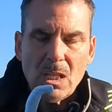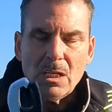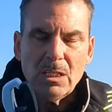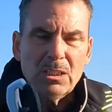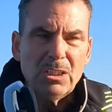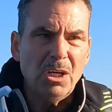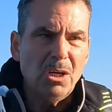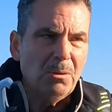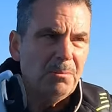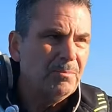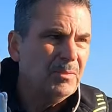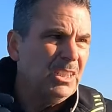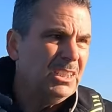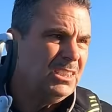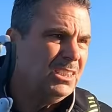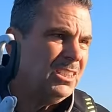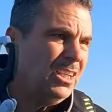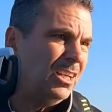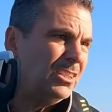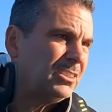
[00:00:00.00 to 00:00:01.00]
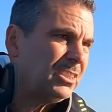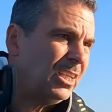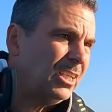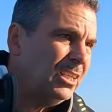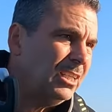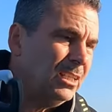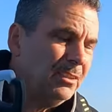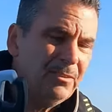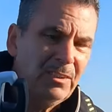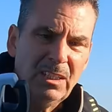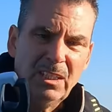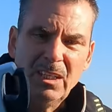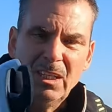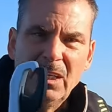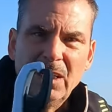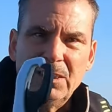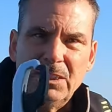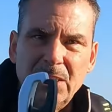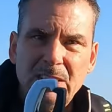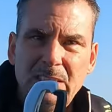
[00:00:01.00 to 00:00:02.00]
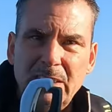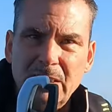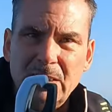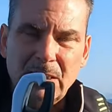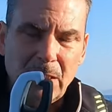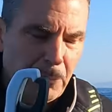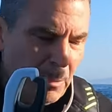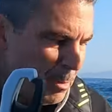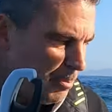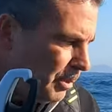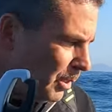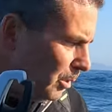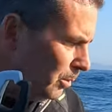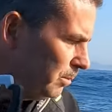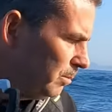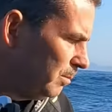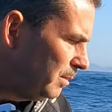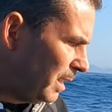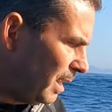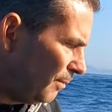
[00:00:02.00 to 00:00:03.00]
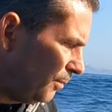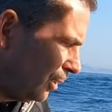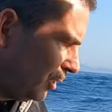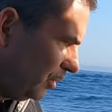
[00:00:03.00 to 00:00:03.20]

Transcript: So this is the alternative. Just sits on my boat, never